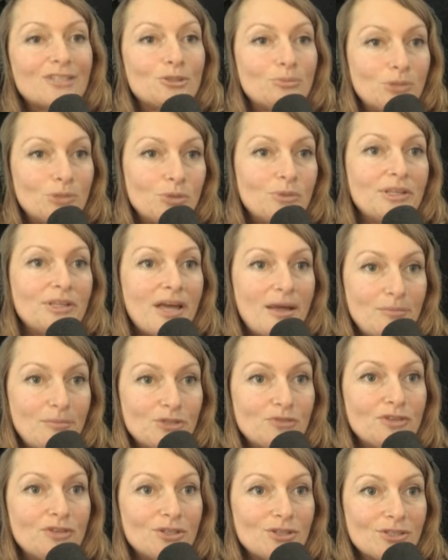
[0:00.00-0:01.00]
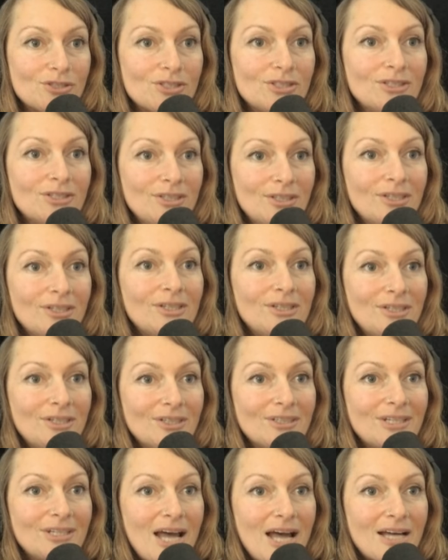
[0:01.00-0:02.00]
between the hemispheres. Yeah.
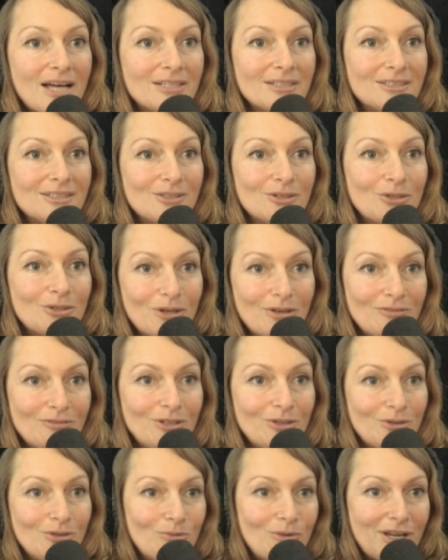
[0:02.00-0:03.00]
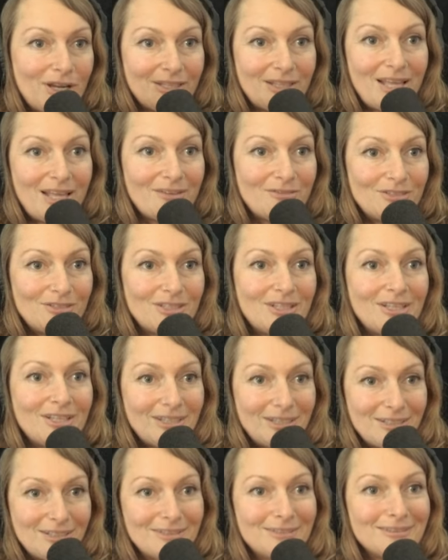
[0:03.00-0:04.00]
Yeah. So you have, you know, the right and left and then
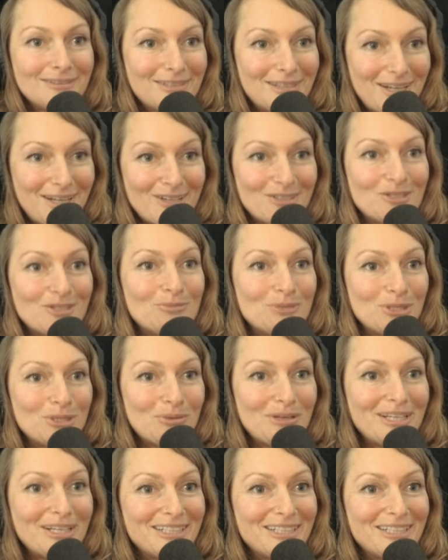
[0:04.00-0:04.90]
the connector between. And